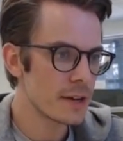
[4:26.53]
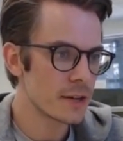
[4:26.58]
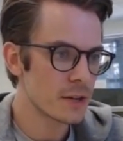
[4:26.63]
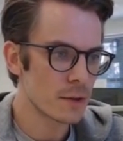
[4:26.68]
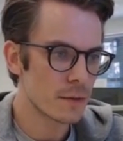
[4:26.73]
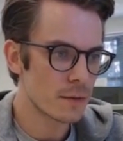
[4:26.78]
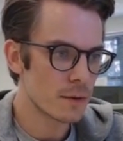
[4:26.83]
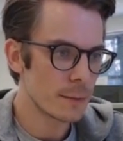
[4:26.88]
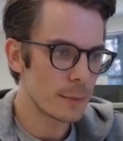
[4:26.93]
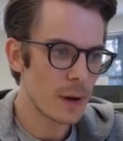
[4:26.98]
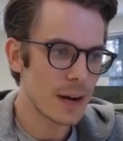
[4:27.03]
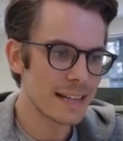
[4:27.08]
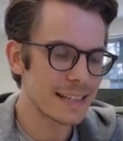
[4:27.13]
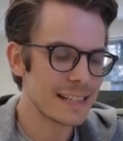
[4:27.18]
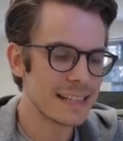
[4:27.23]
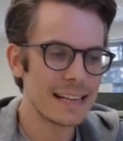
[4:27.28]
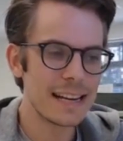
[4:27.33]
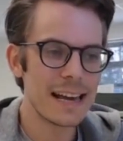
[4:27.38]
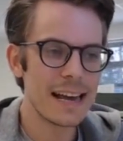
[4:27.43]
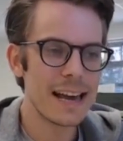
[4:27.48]
It's good for a
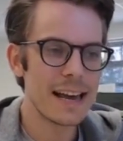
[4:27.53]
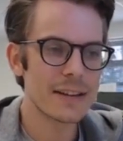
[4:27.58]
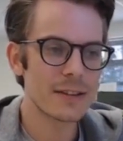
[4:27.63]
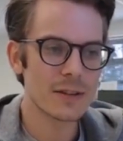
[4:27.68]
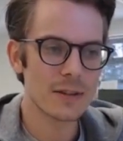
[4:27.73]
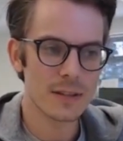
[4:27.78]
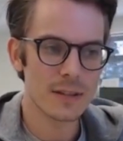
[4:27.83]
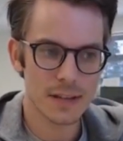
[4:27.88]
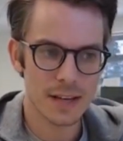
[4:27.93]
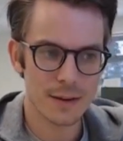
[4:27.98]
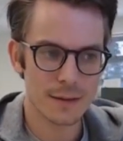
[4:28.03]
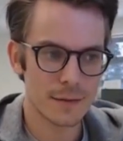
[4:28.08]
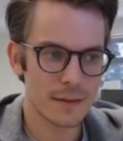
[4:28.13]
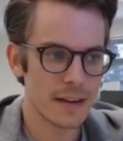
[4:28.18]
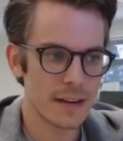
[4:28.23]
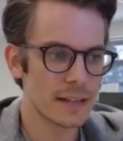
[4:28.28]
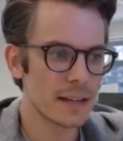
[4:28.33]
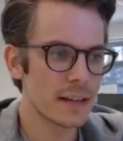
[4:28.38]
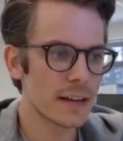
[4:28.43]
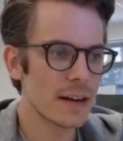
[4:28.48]
buy-to-let. It's got a
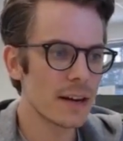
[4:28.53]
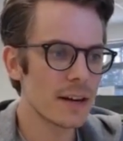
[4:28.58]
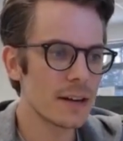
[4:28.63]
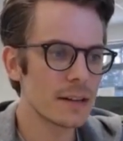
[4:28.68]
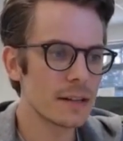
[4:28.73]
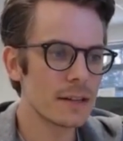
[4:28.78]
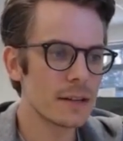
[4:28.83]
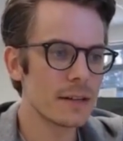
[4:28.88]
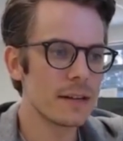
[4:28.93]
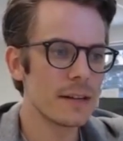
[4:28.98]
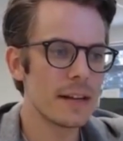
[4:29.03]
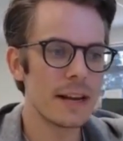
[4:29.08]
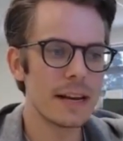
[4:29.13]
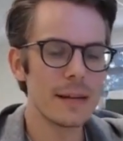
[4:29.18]
south-facing garden.